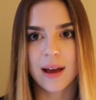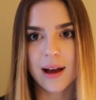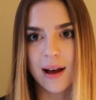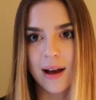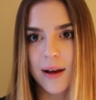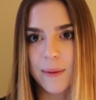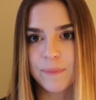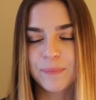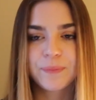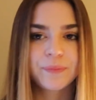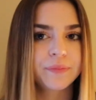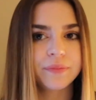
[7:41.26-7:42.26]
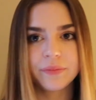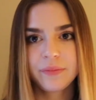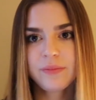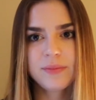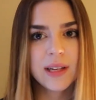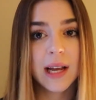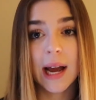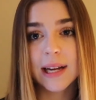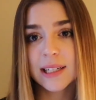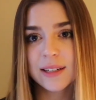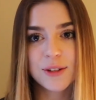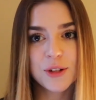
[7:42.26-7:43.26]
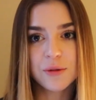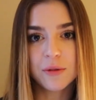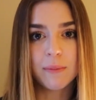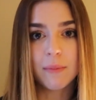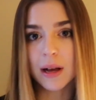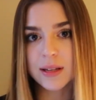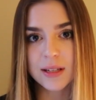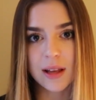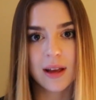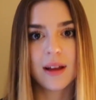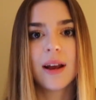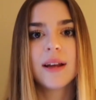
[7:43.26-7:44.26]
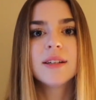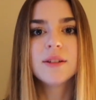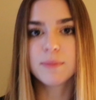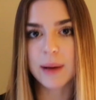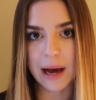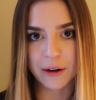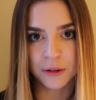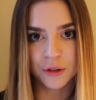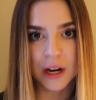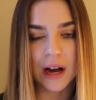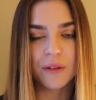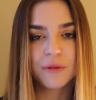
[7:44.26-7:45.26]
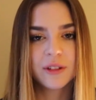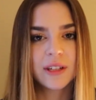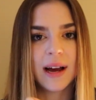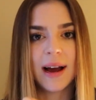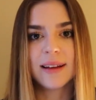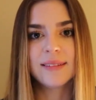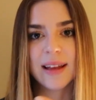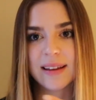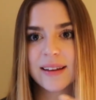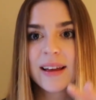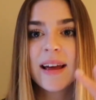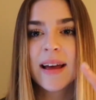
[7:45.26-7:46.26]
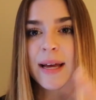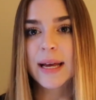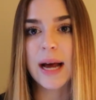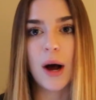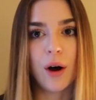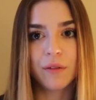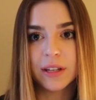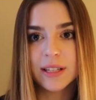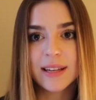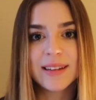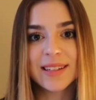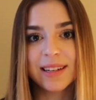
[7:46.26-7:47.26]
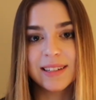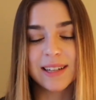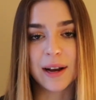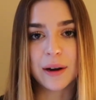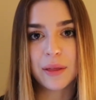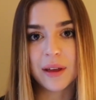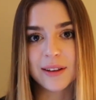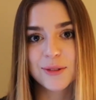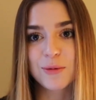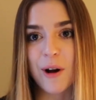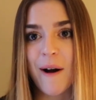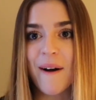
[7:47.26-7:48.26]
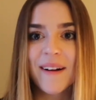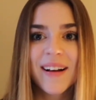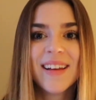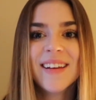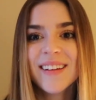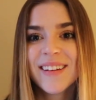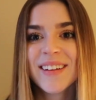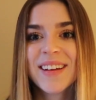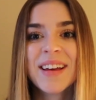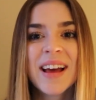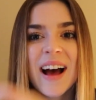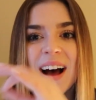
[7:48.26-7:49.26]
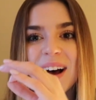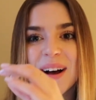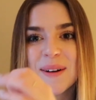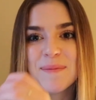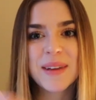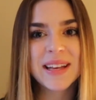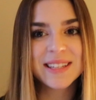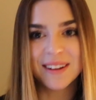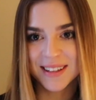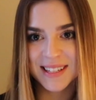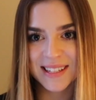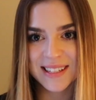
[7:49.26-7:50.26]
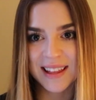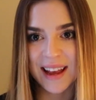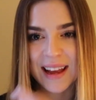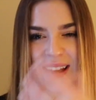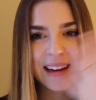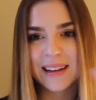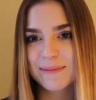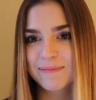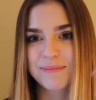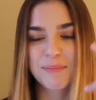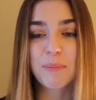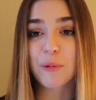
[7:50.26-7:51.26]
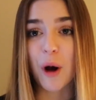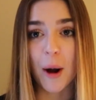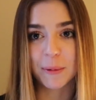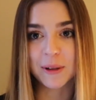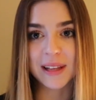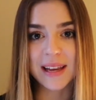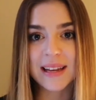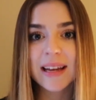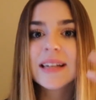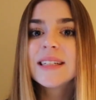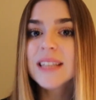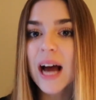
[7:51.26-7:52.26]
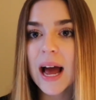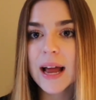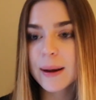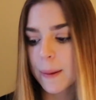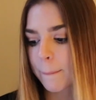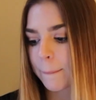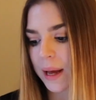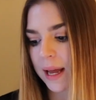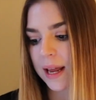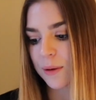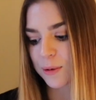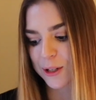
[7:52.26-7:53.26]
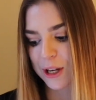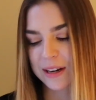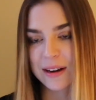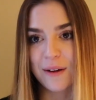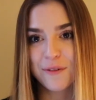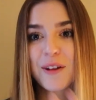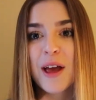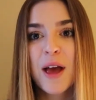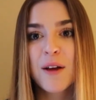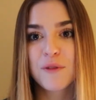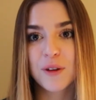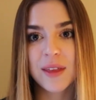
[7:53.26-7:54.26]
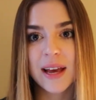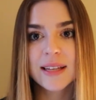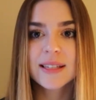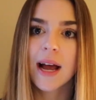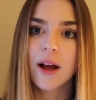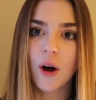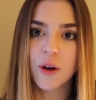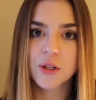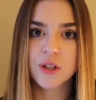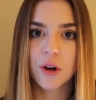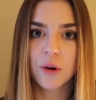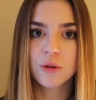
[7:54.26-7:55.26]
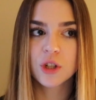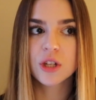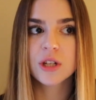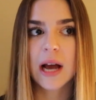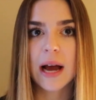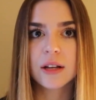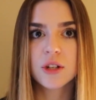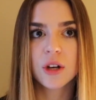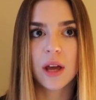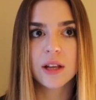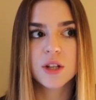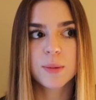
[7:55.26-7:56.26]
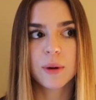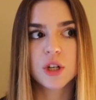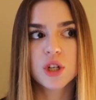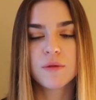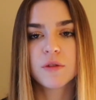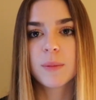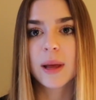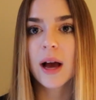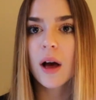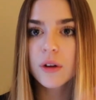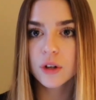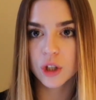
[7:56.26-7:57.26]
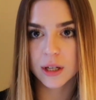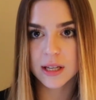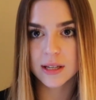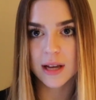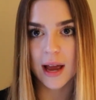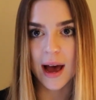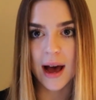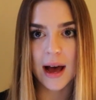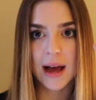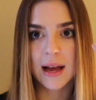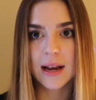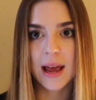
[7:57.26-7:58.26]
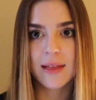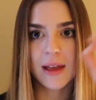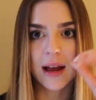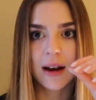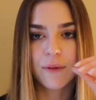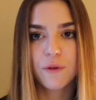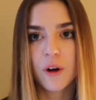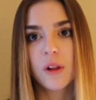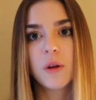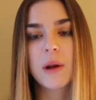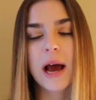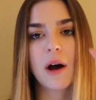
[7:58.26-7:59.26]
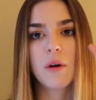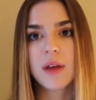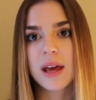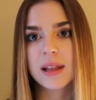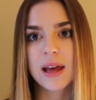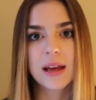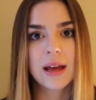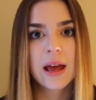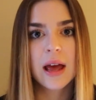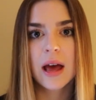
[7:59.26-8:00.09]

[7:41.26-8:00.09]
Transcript: I didn't do the muslin, I didn't pattern draft, I like obviously did a ton of things wrong. It's not like properly done, but it was good enough for this. I also just kind of took inspiration from like other dresses I had and then followed how they like